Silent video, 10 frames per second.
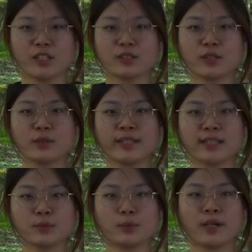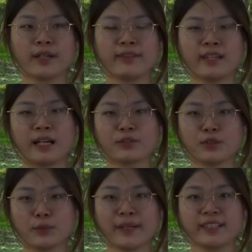So that's why there are
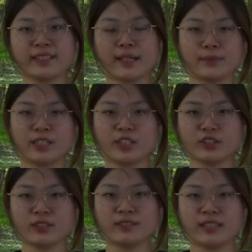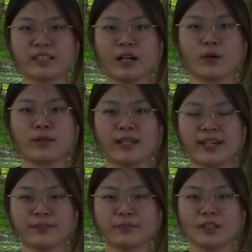so many temptations in our
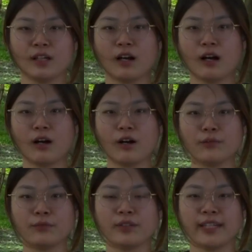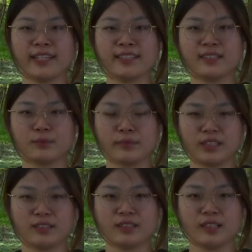life of eating meat.